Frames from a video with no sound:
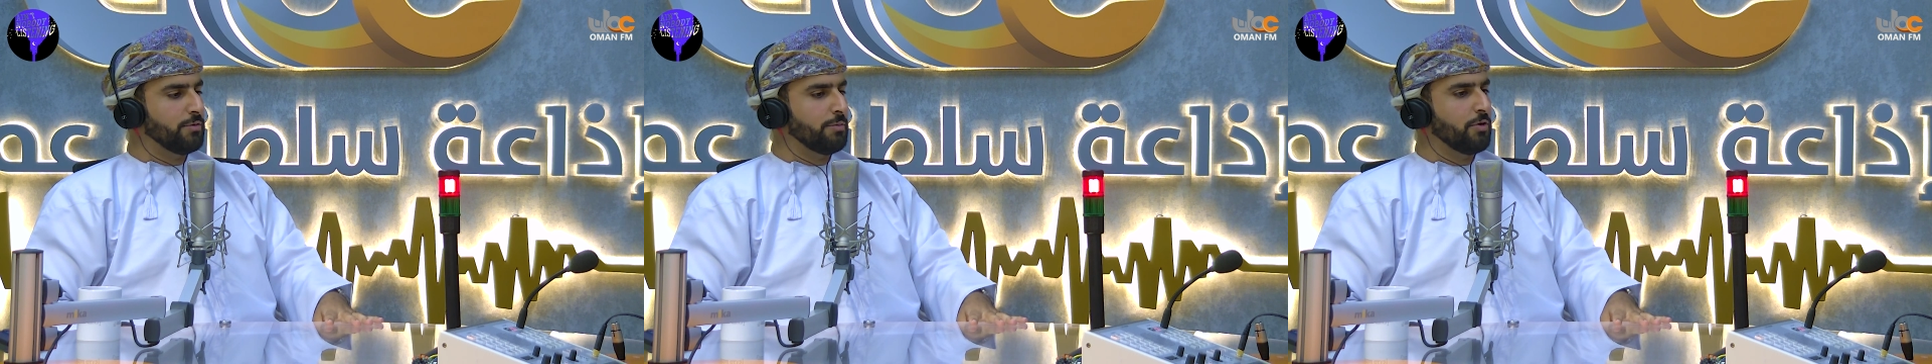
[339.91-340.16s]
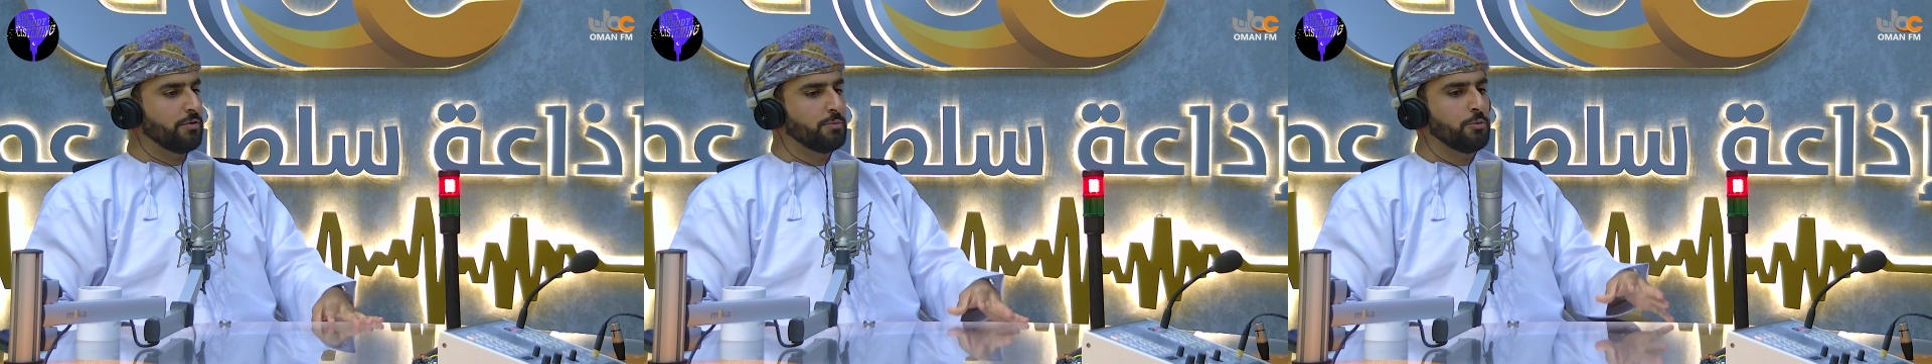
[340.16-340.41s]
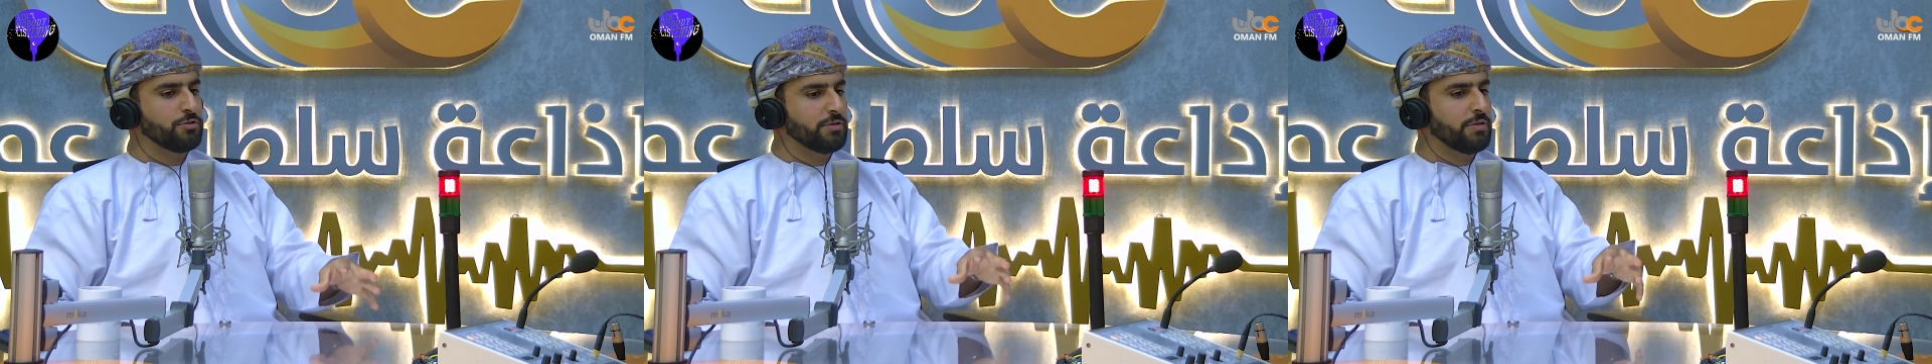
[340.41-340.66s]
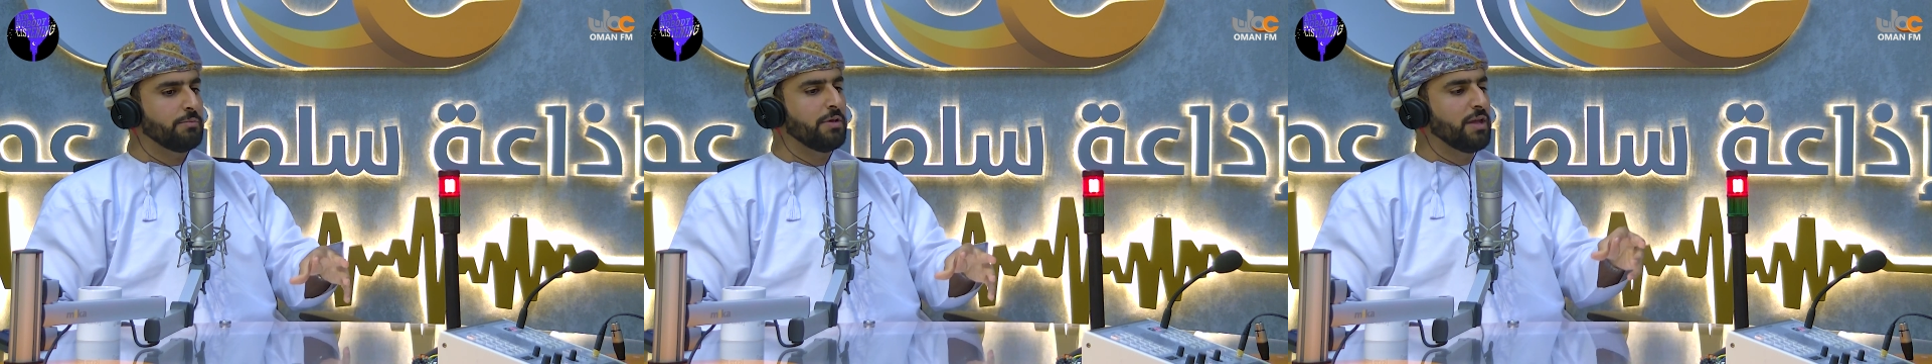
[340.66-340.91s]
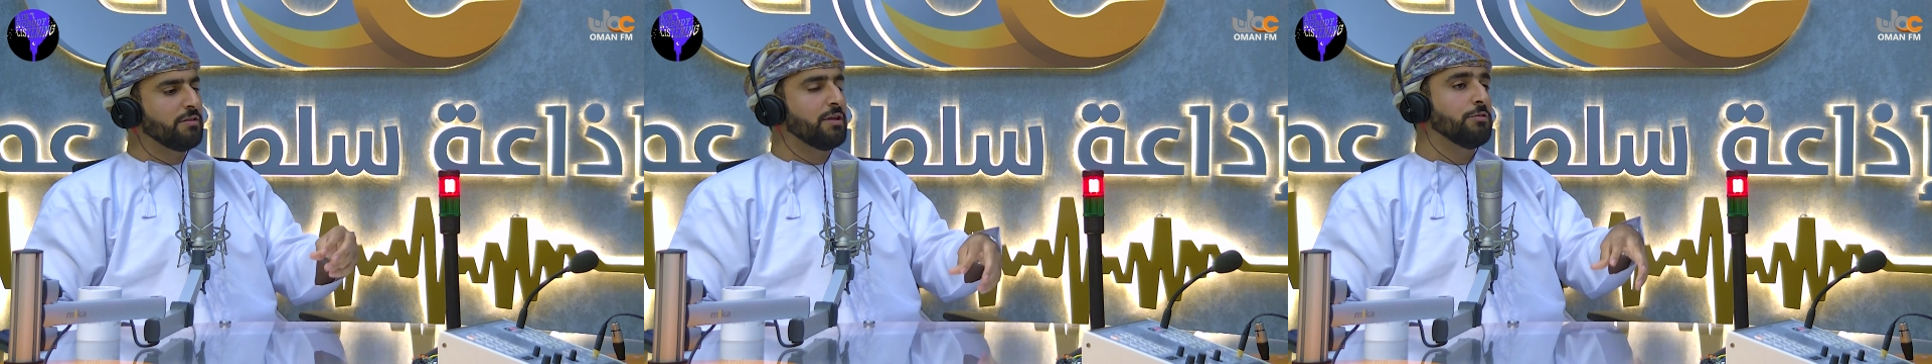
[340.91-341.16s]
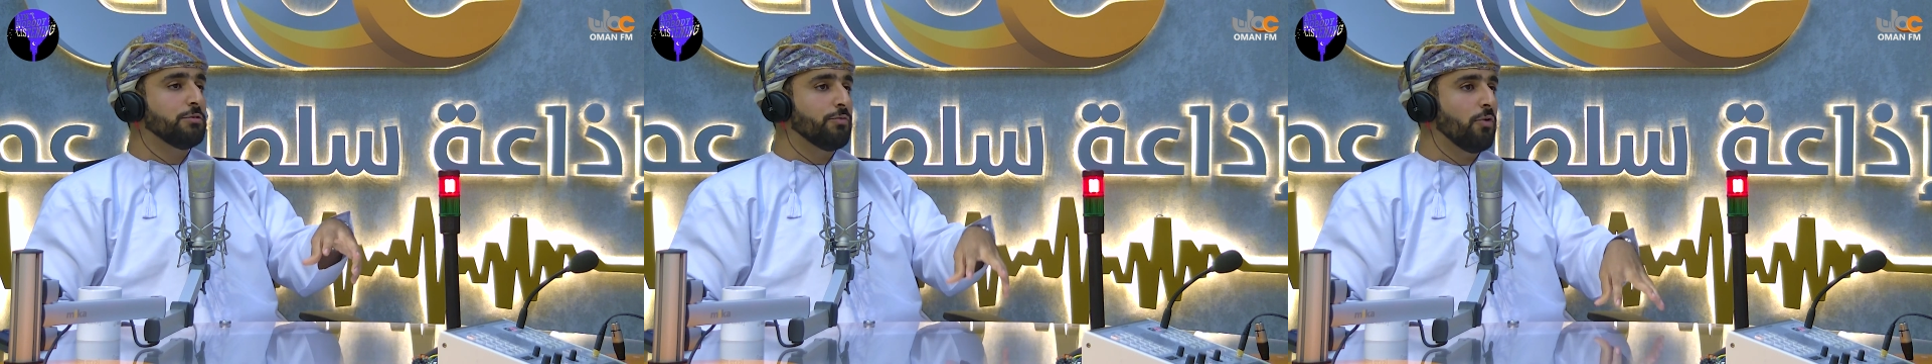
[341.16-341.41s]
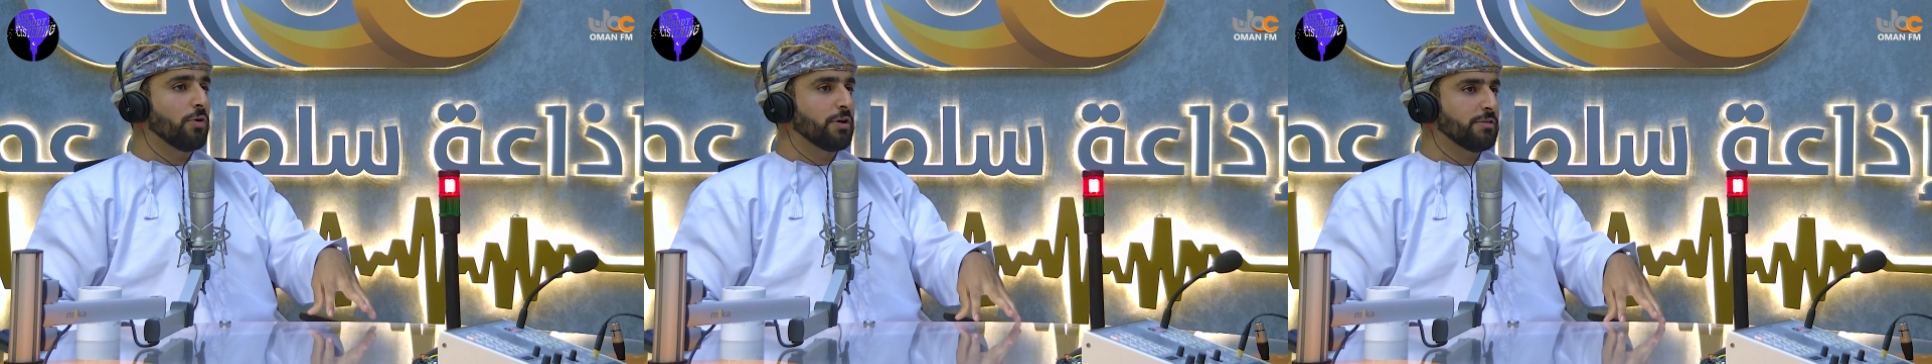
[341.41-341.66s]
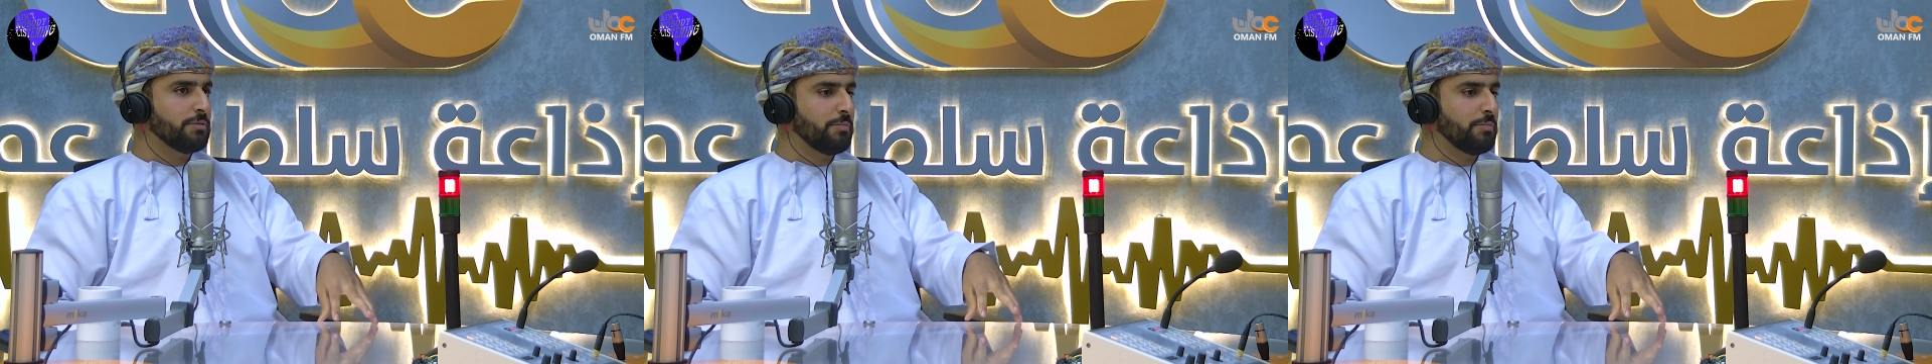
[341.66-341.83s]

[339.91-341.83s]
because most of them tend to focus.